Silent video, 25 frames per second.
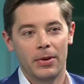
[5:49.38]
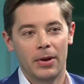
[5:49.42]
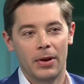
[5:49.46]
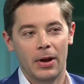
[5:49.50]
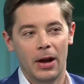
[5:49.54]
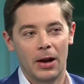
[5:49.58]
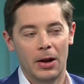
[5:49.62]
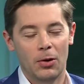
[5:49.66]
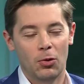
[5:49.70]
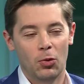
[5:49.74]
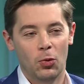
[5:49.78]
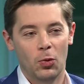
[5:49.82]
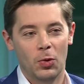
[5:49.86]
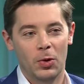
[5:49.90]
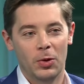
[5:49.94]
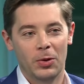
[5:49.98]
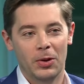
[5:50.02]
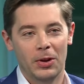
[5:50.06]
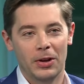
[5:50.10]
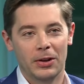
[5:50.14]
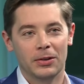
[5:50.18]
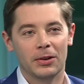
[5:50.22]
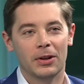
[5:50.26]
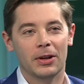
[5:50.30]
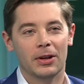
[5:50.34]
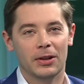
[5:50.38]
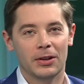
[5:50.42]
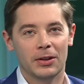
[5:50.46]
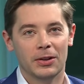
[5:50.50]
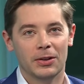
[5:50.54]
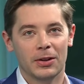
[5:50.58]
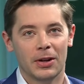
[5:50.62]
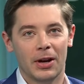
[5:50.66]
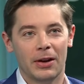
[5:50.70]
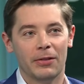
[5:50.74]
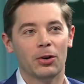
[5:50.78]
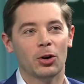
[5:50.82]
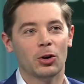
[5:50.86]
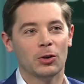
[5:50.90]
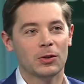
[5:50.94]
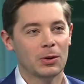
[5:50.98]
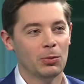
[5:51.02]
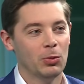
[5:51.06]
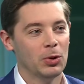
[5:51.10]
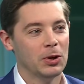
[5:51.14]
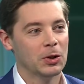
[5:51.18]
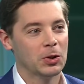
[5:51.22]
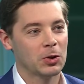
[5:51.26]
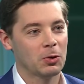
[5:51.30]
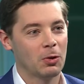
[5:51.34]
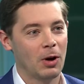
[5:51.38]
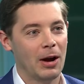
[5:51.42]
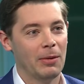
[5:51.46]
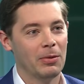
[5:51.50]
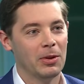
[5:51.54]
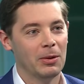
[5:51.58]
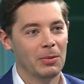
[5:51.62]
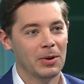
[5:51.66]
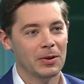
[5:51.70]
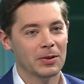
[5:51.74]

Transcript: Eh, in, eh, I've heard someone describe them